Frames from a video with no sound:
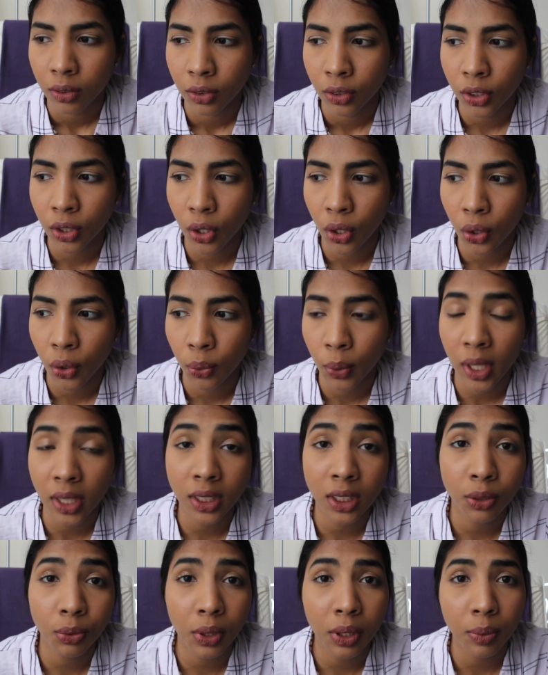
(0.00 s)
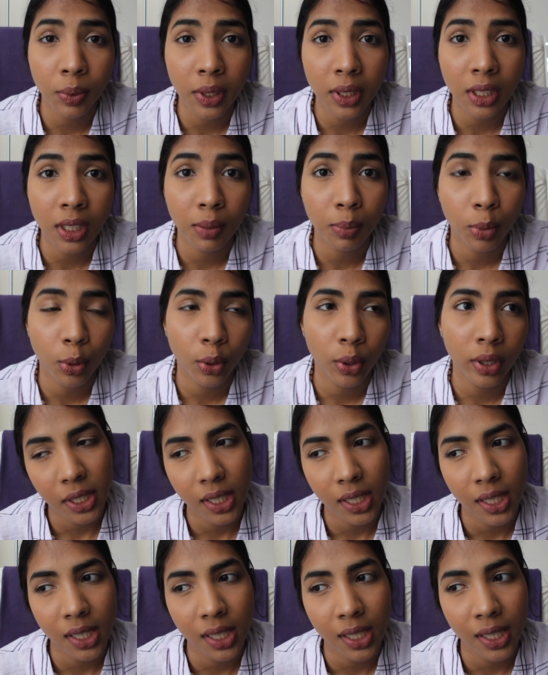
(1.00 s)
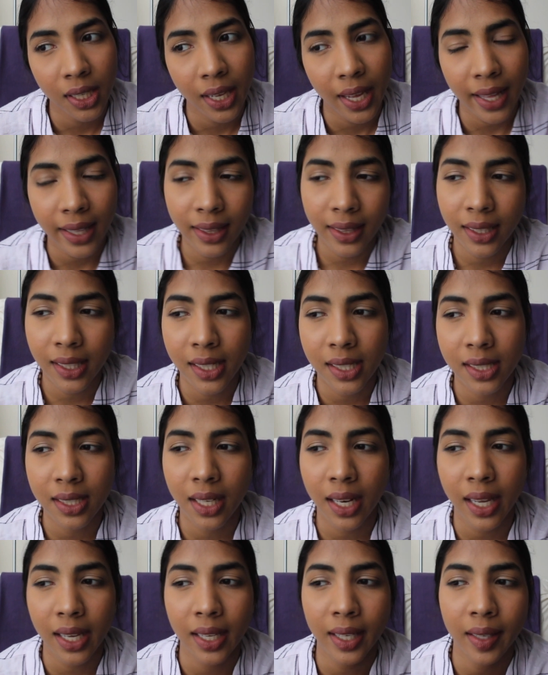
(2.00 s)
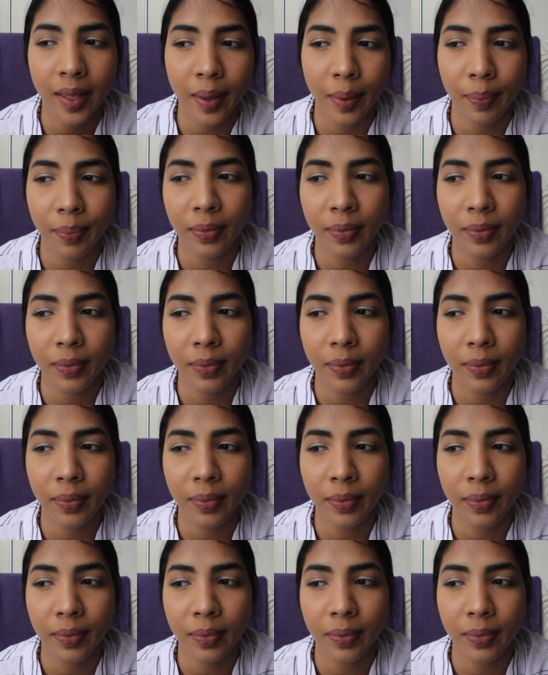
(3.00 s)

So once we were aboard, we had these like